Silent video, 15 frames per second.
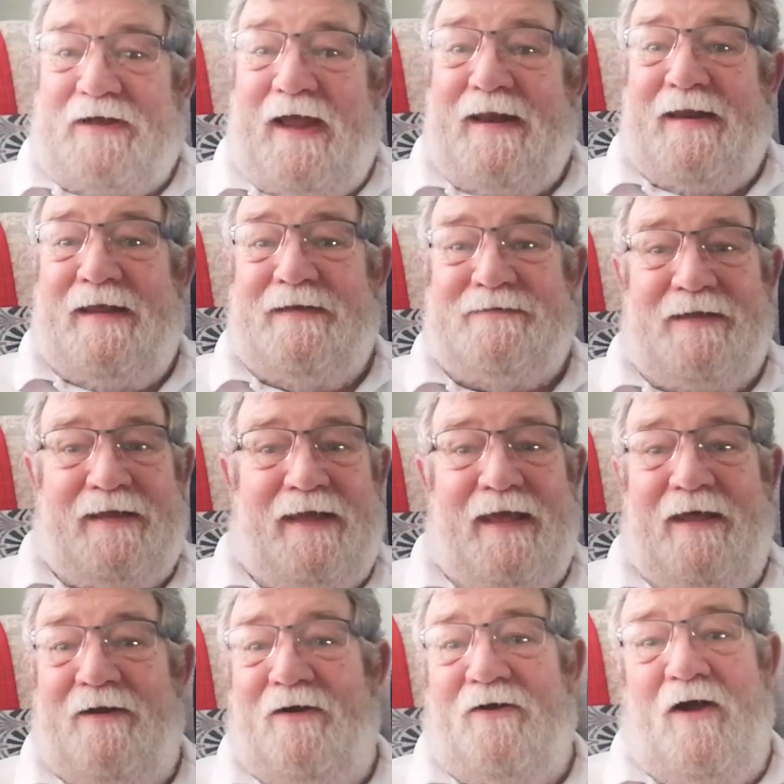Chinese,
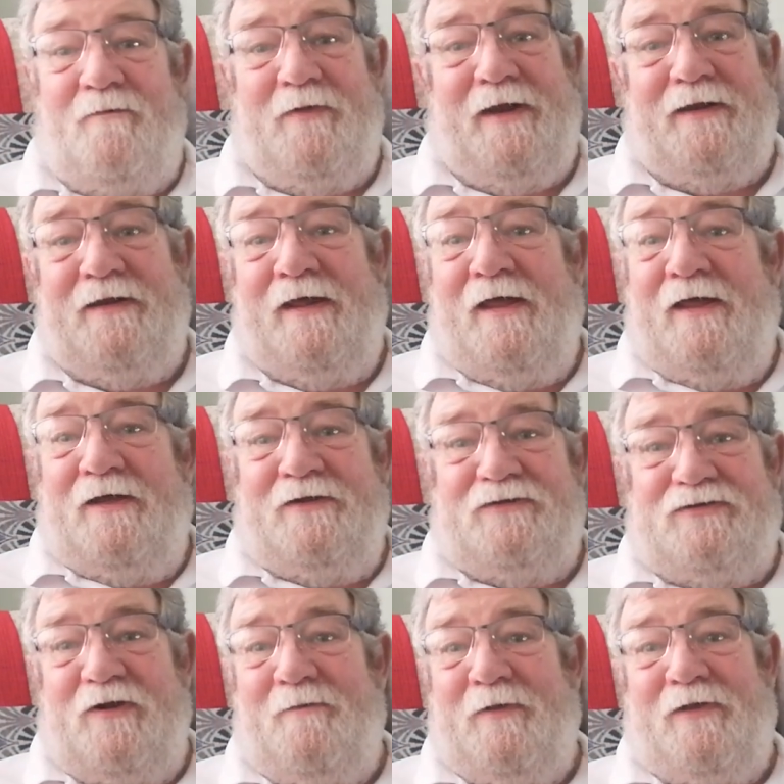again, are coming in.
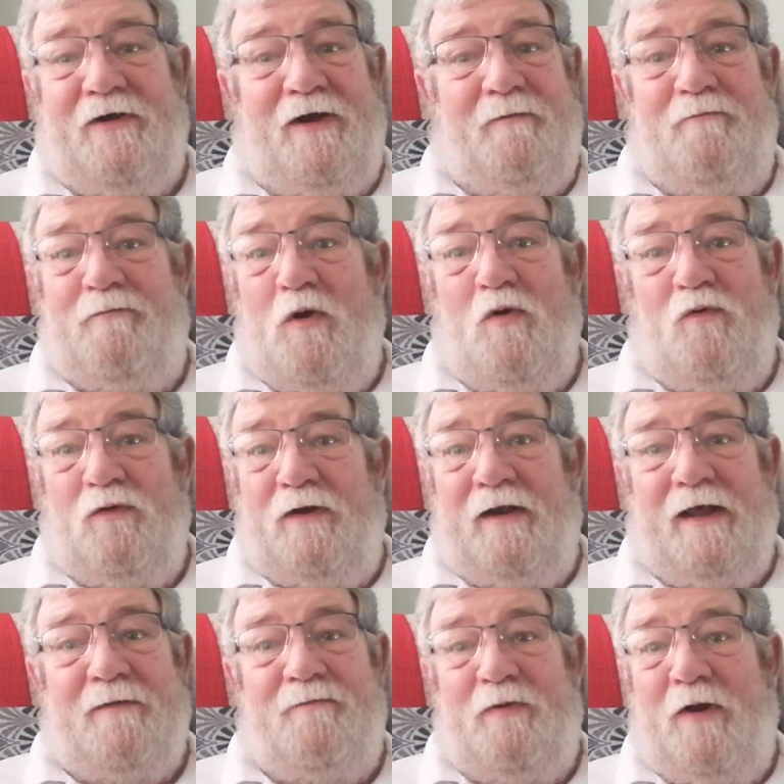Some of their bone,
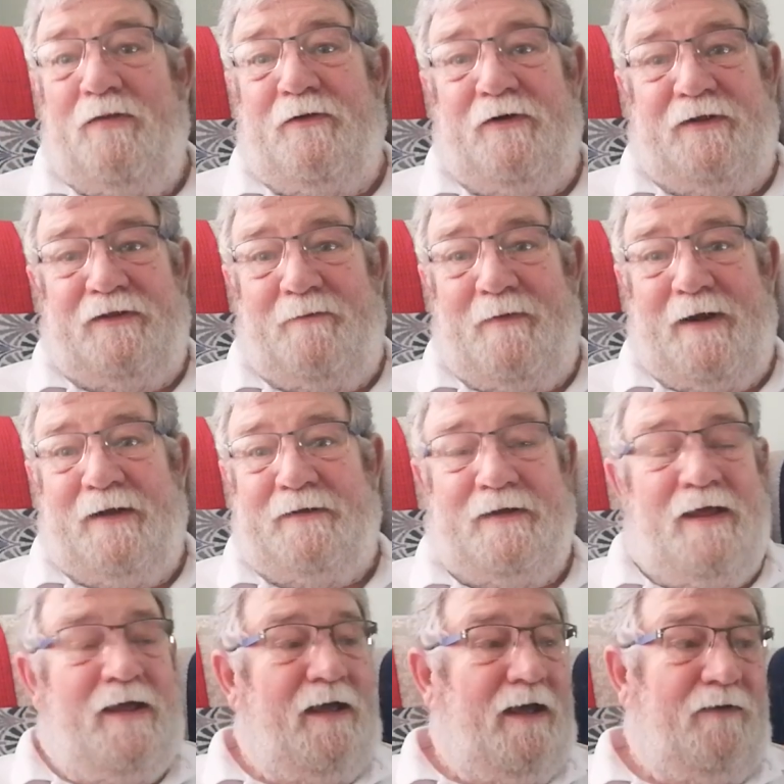like Brother at the minute,
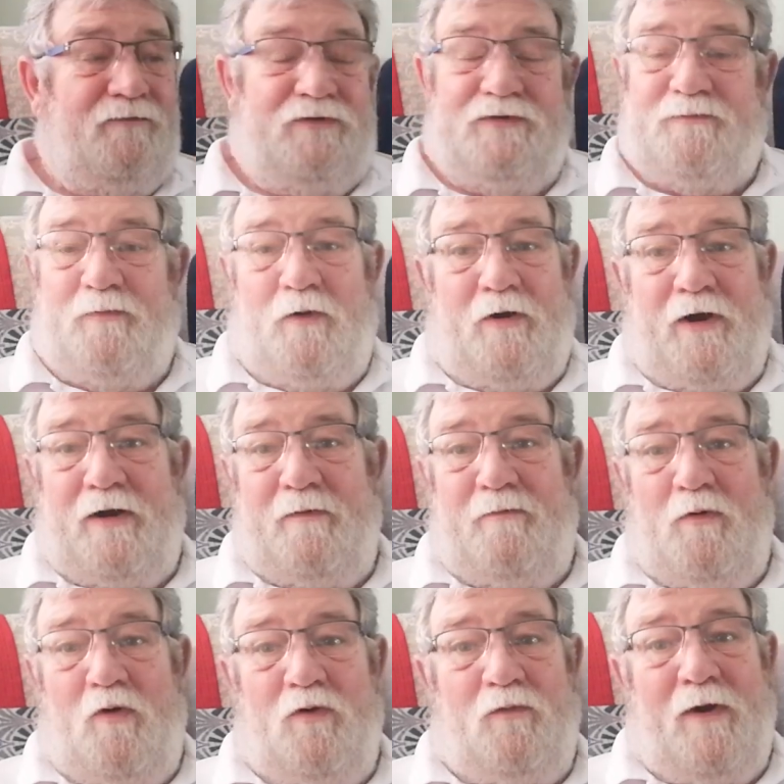have just bought out a
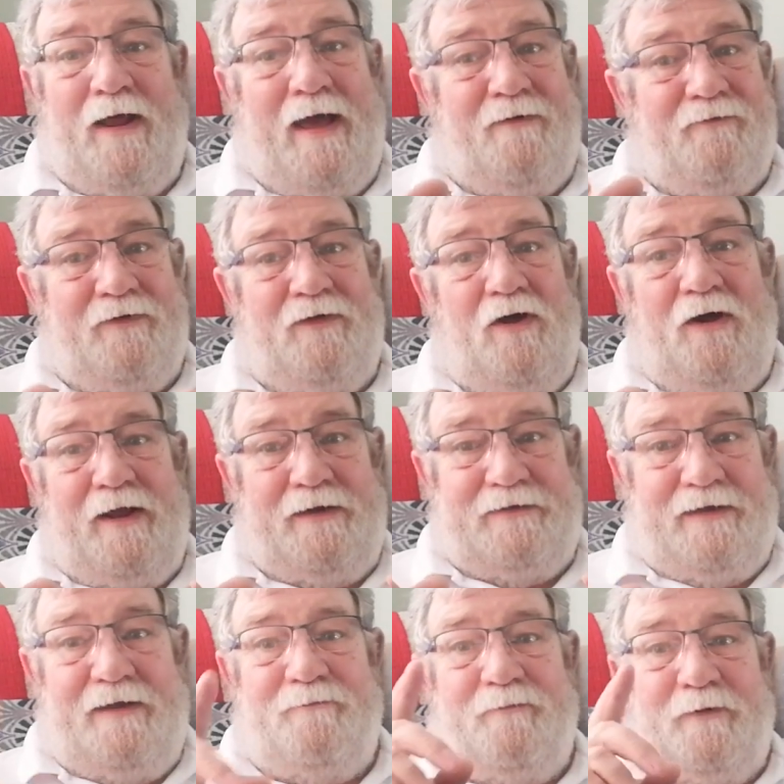bone one. I haven't got it
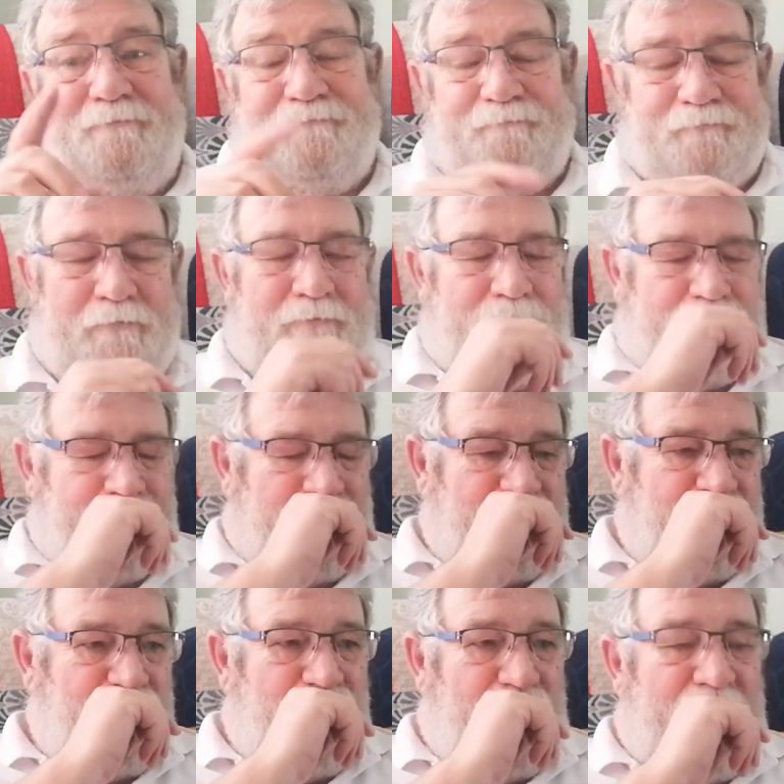yet, but...
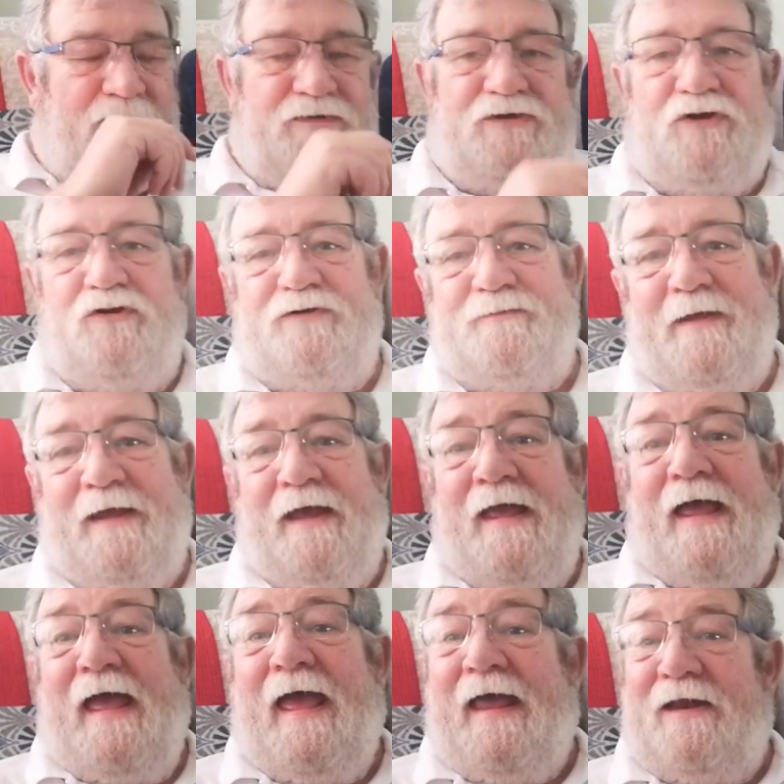Excuse me.
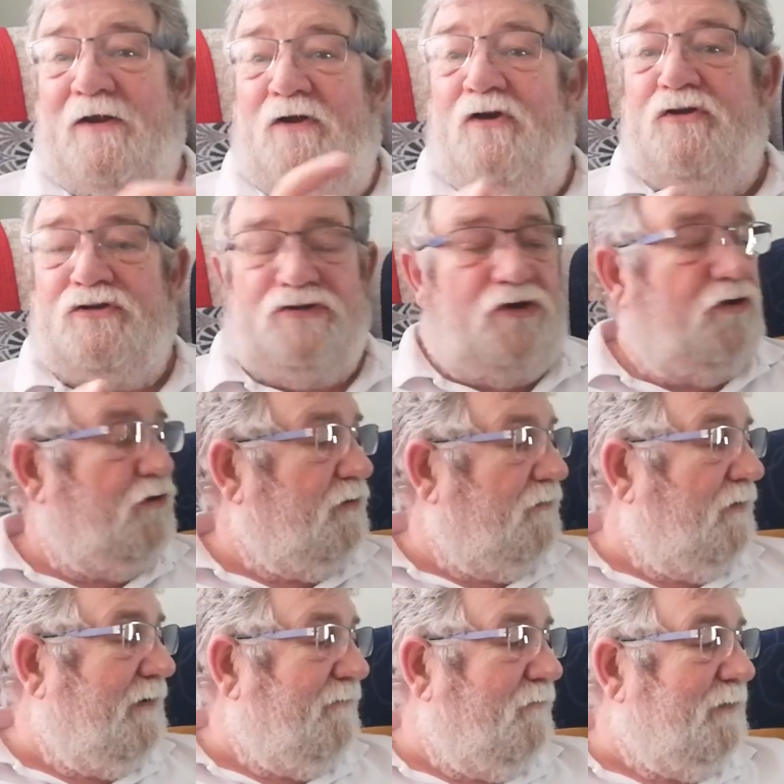It looks good. I'm
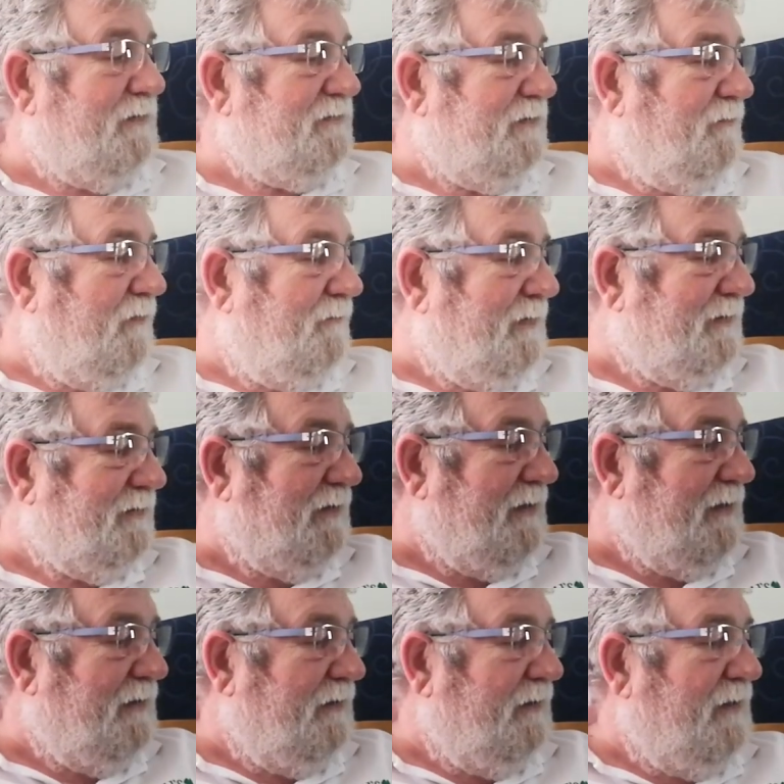going to have a wee sip of my
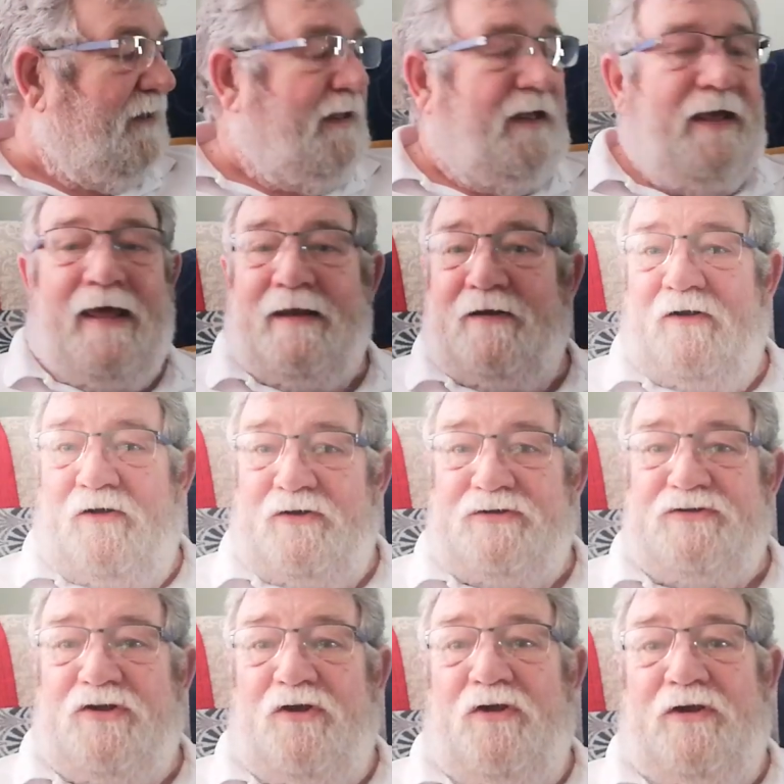tea. It looks
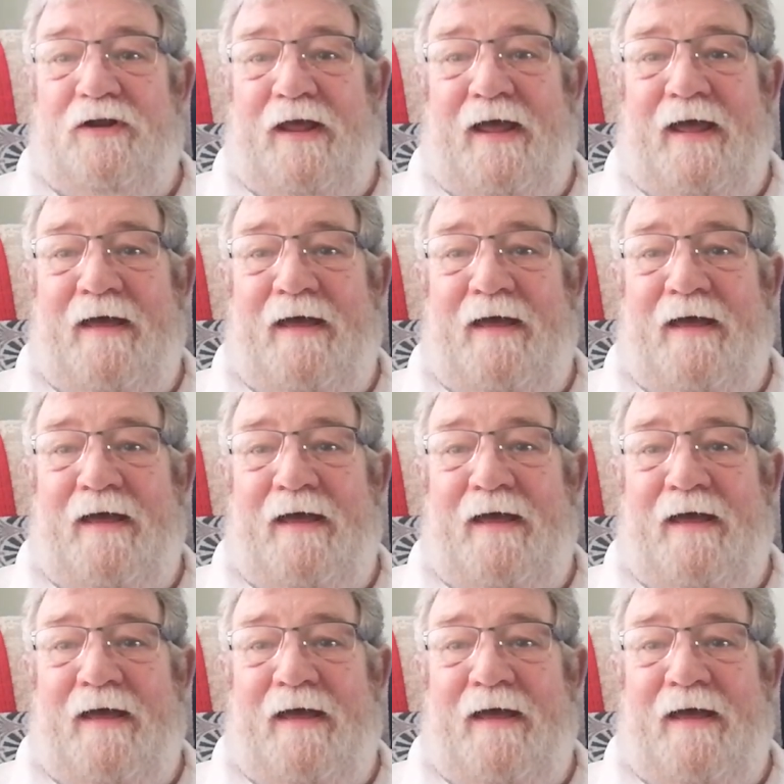good.